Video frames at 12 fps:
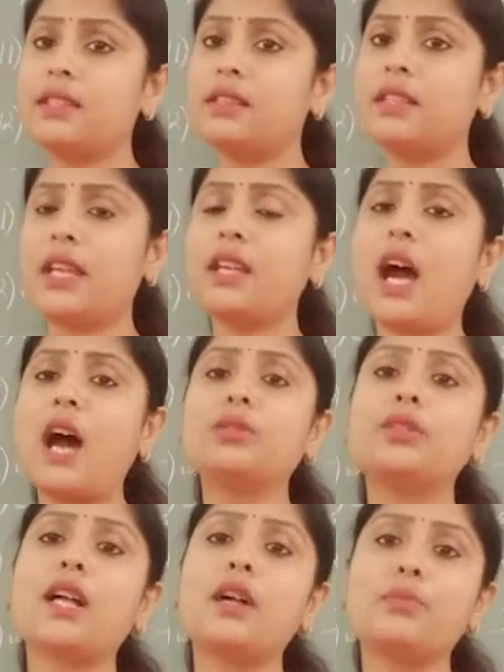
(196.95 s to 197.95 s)
till then
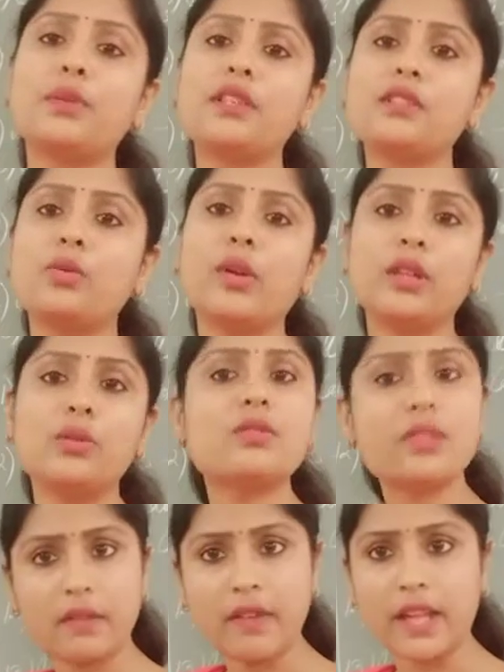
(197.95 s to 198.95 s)
how the company is going to
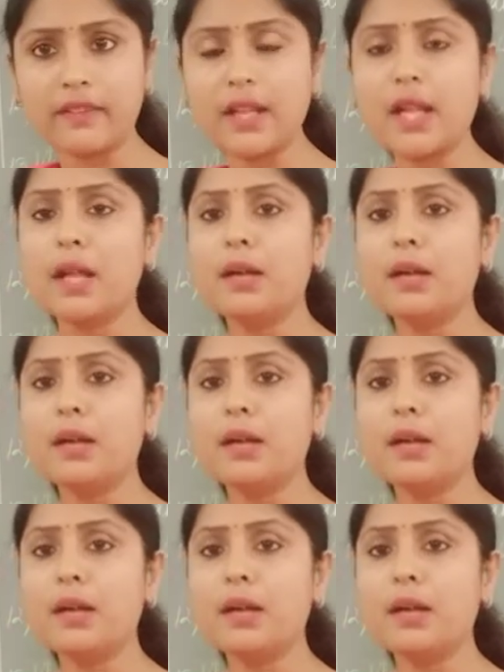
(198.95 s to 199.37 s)
survive.